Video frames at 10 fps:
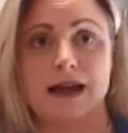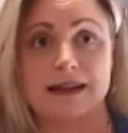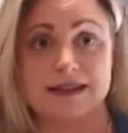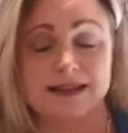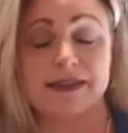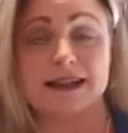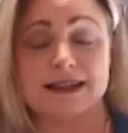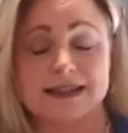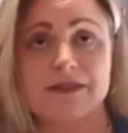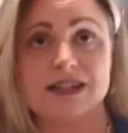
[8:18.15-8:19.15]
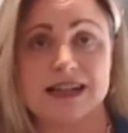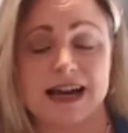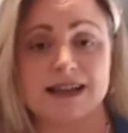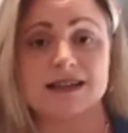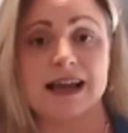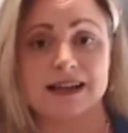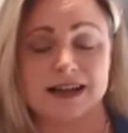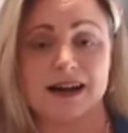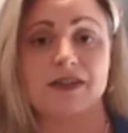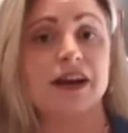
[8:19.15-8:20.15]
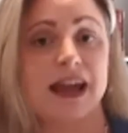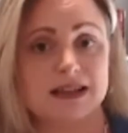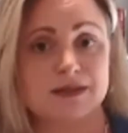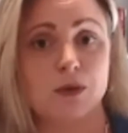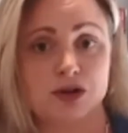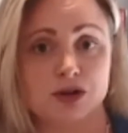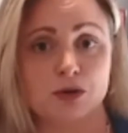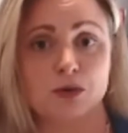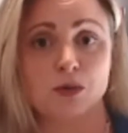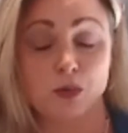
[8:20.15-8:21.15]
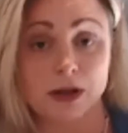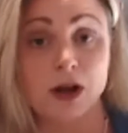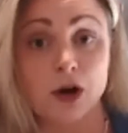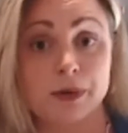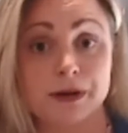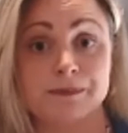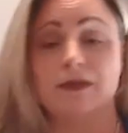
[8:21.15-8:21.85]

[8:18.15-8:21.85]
and then 7 days later, the next module will open.